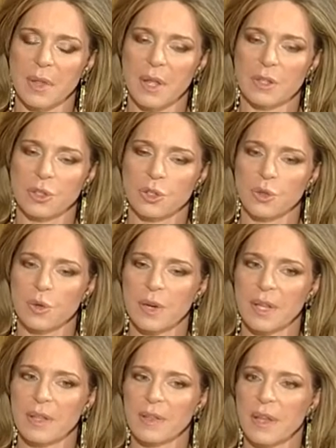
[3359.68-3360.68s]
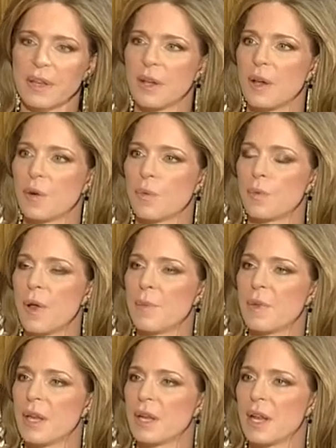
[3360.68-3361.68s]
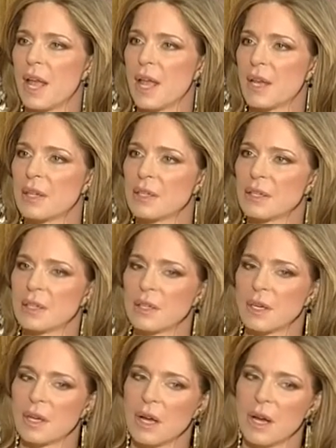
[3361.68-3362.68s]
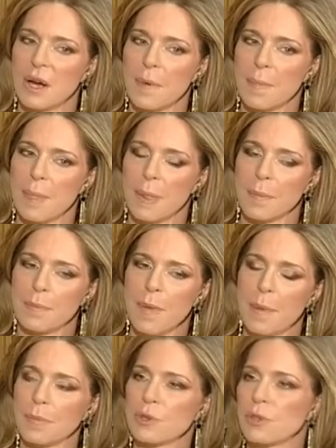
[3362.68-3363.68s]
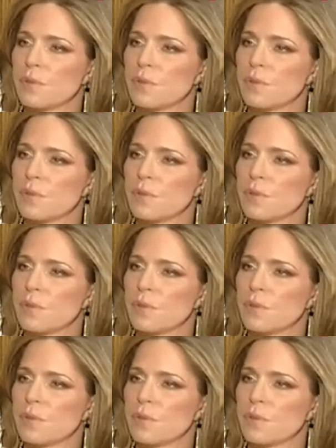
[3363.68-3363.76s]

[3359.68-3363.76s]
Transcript: ensuring that women and members